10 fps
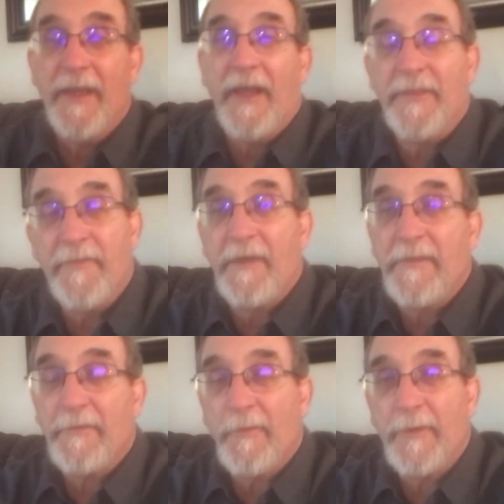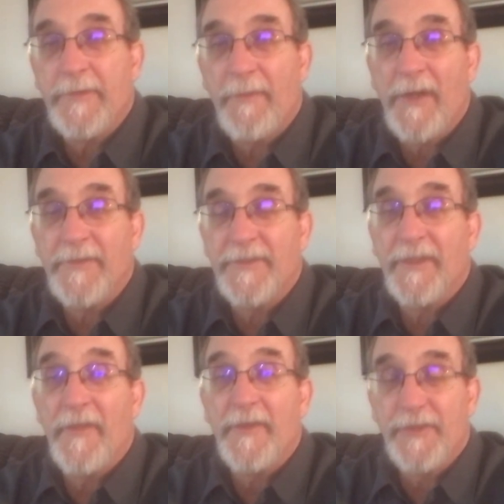and the faithful response
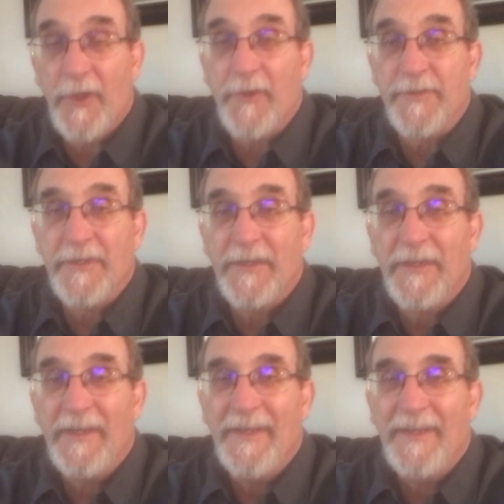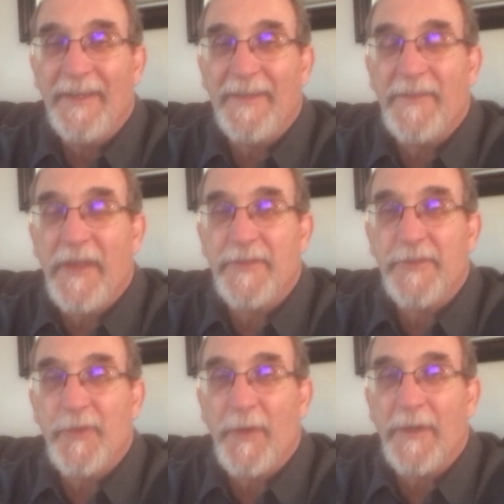of the church in that
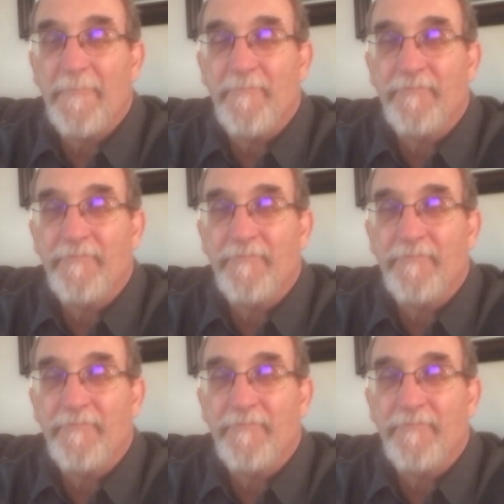story.